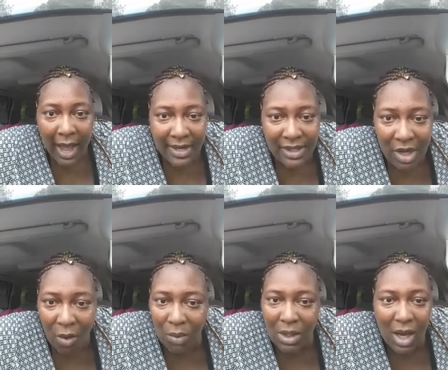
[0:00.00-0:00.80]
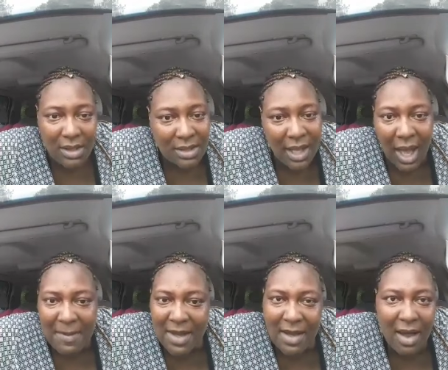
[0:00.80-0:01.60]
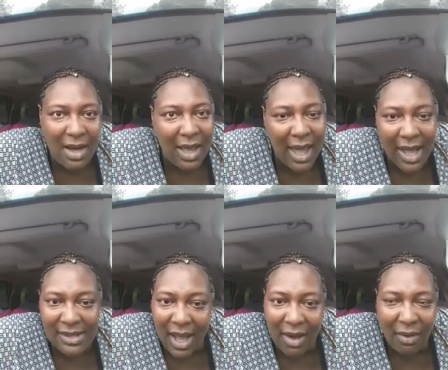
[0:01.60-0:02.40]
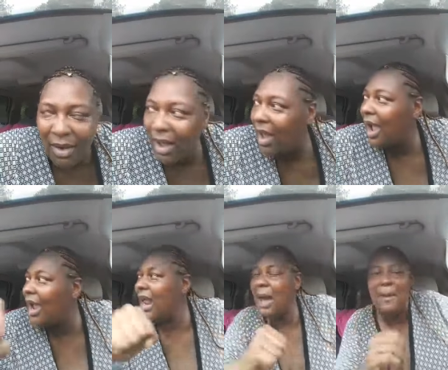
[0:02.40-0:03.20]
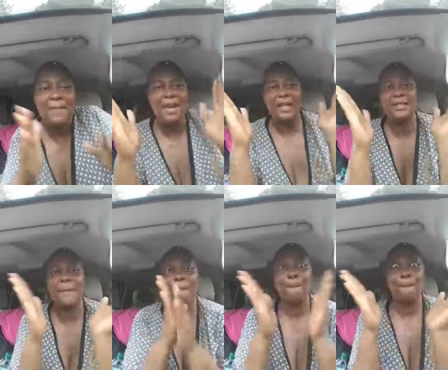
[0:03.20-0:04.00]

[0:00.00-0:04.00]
Ashley gonna cuss Cammy ugly ass out. And I'm gonna be like this.